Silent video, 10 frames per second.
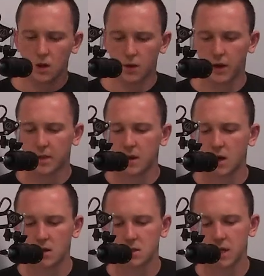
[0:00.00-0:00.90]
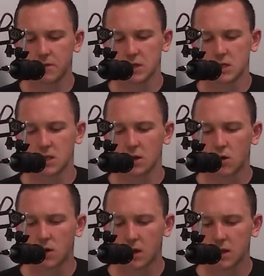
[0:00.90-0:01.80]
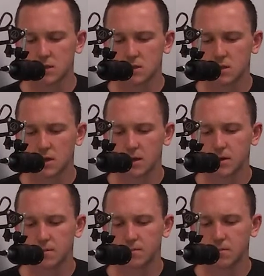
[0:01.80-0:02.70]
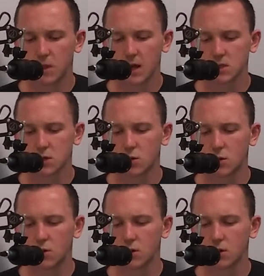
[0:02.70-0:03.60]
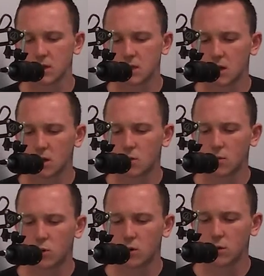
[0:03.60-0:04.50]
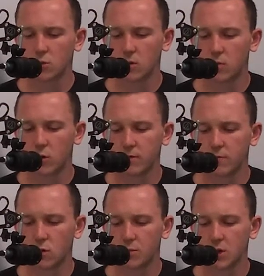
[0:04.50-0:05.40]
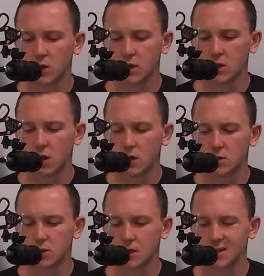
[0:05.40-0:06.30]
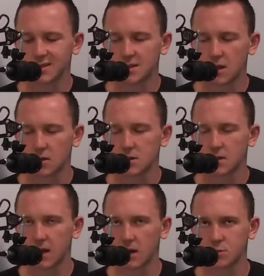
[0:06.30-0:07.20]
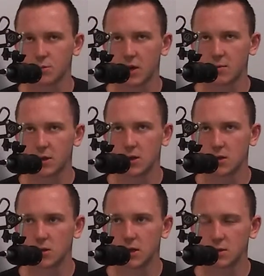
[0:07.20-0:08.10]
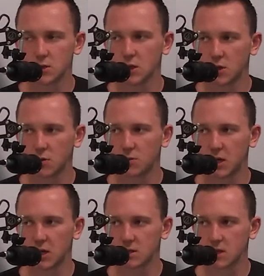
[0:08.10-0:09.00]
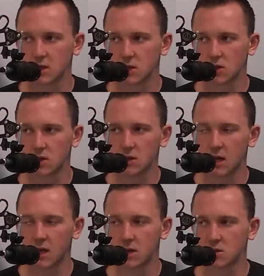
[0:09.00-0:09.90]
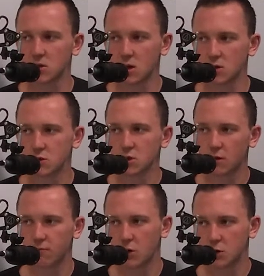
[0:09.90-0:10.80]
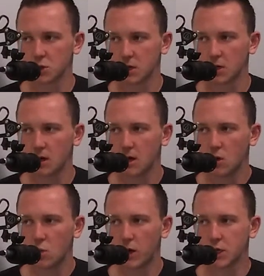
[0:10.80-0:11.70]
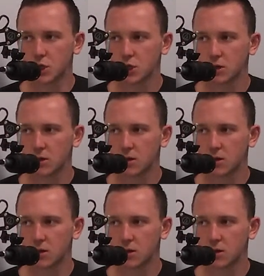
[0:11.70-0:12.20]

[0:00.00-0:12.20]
Okay, and then I'll dive into the earnings. Last quarter, Nintendo reported $3.4 billion in sales. That number might be a little skewed because I did the yen to dollars conversion, which